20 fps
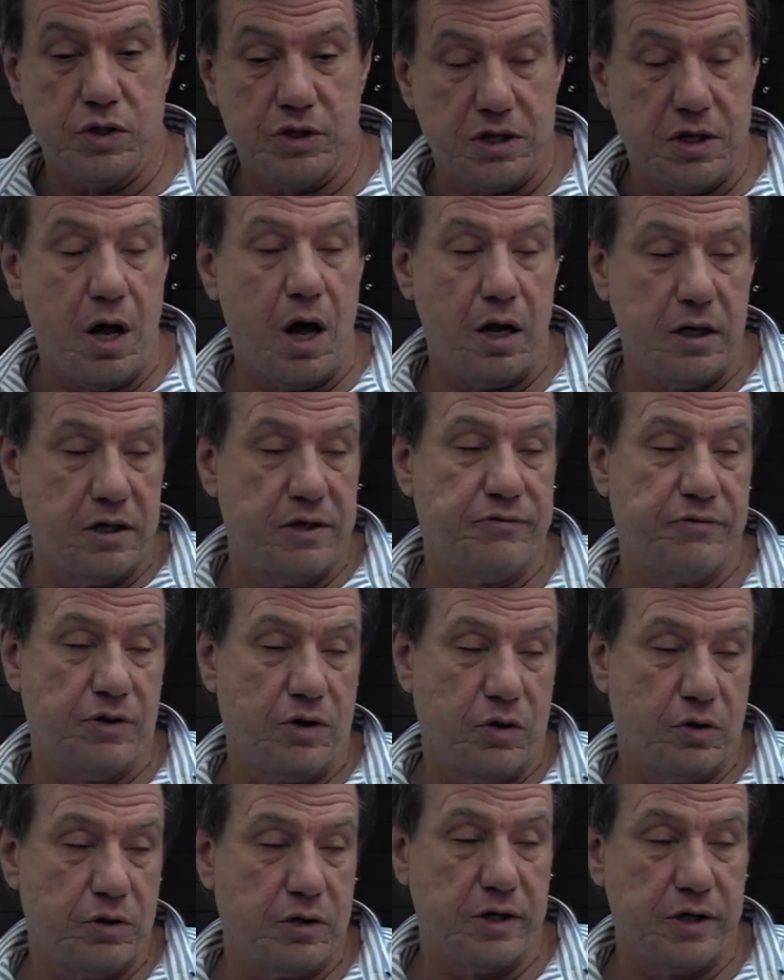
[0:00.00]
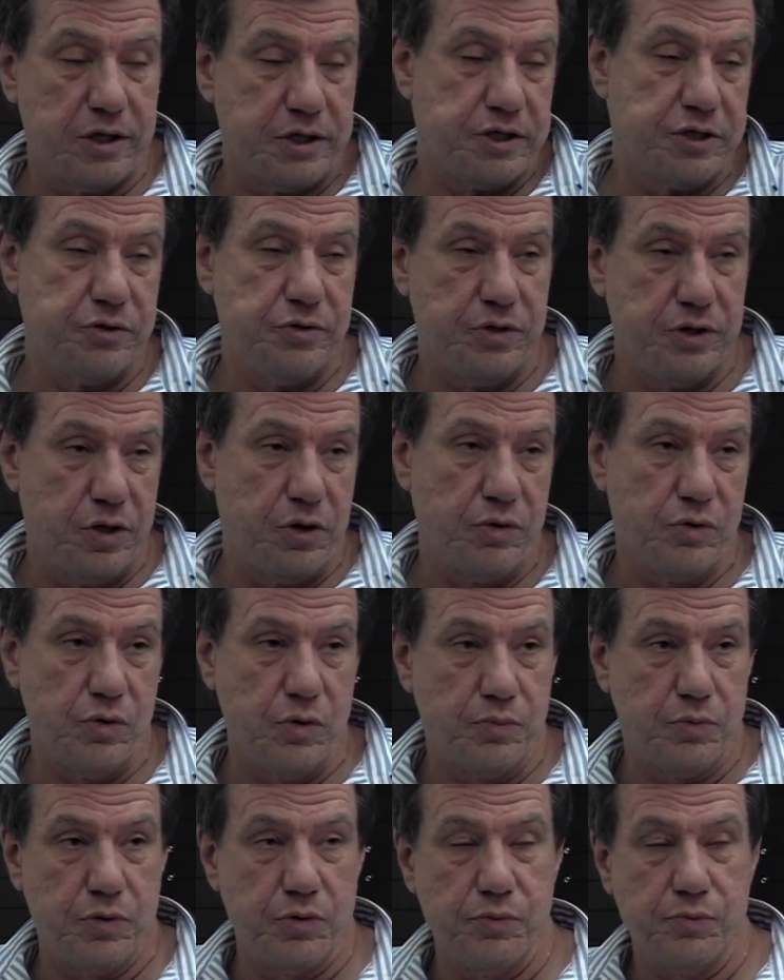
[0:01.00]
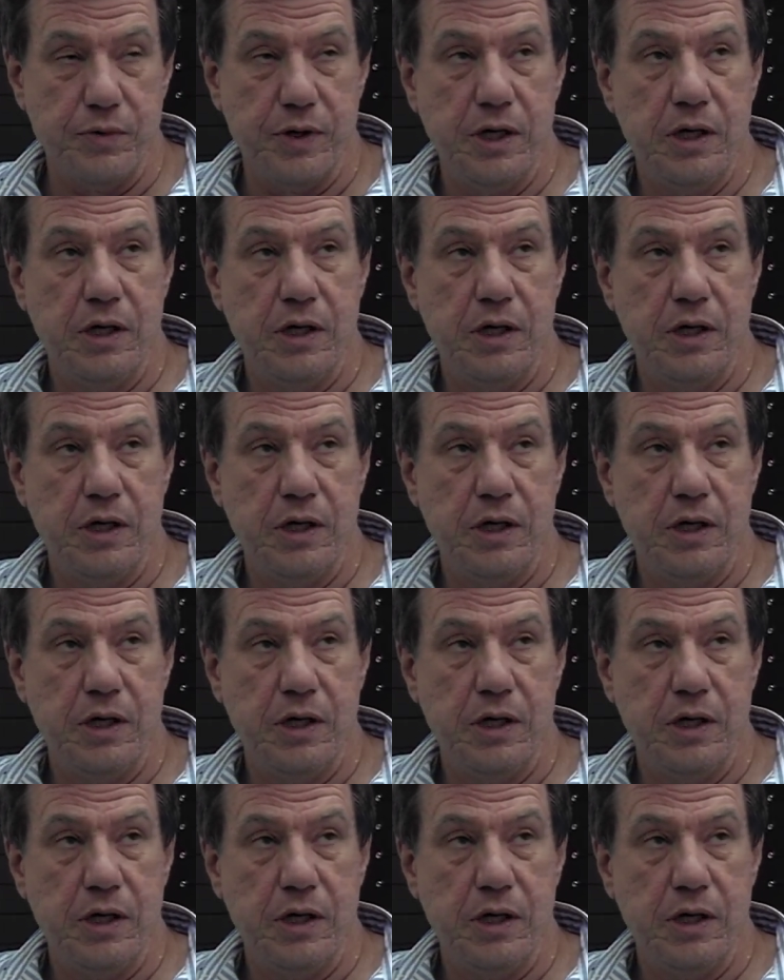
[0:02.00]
not difficult to get a studio to do the movie.